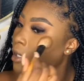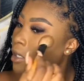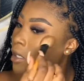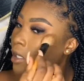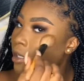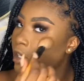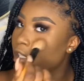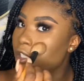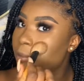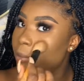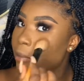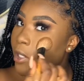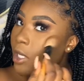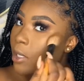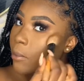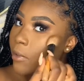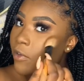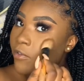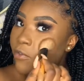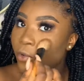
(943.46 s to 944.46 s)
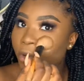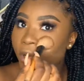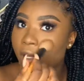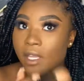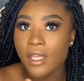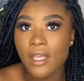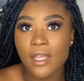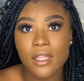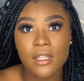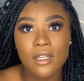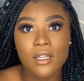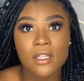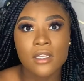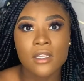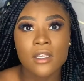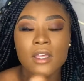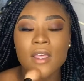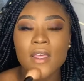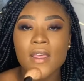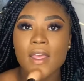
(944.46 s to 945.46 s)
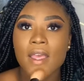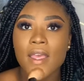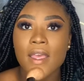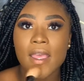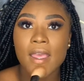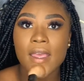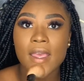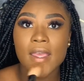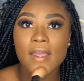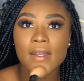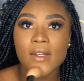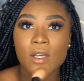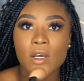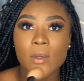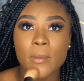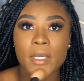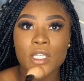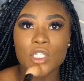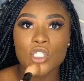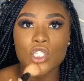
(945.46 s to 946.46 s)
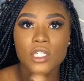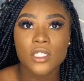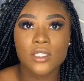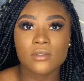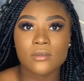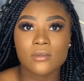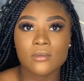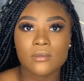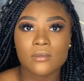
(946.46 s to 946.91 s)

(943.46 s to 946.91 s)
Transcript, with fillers: a little bit on my forehead and on my chin